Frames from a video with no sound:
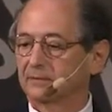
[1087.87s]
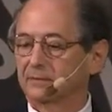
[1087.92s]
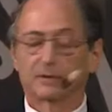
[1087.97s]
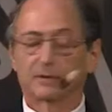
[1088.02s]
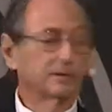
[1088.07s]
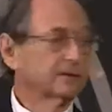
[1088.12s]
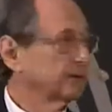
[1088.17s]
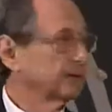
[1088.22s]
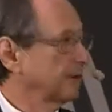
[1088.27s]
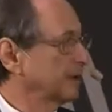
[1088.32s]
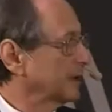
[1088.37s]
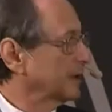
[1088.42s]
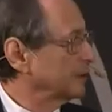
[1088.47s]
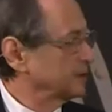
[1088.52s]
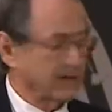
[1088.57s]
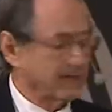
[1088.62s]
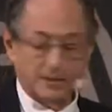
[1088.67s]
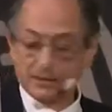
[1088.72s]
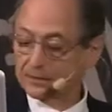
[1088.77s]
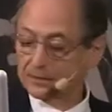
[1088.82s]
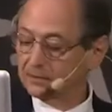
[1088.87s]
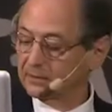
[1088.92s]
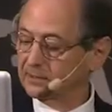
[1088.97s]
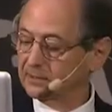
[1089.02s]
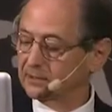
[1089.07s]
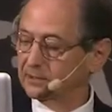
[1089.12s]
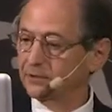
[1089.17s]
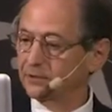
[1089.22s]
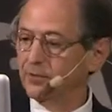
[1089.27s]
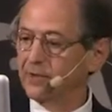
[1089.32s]
Oh God, it looks like,
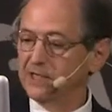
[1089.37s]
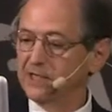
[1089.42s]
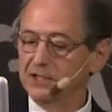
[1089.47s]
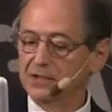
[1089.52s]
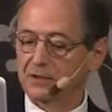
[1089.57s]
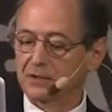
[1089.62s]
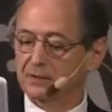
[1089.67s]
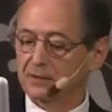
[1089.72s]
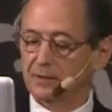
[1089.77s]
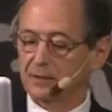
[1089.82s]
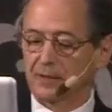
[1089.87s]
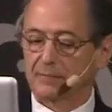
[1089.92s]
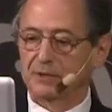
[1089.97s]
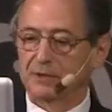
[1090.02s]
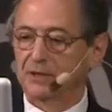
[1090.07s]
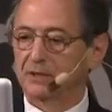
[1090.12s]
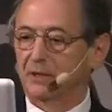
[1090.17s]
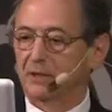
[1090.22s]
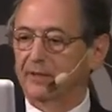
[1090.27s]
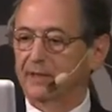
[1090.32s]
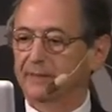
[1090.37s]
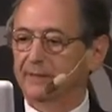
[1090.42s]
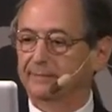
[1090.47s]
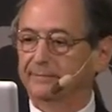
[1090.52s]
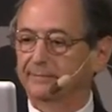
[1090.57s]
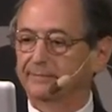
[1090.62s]
has it crashed? I'm sorry.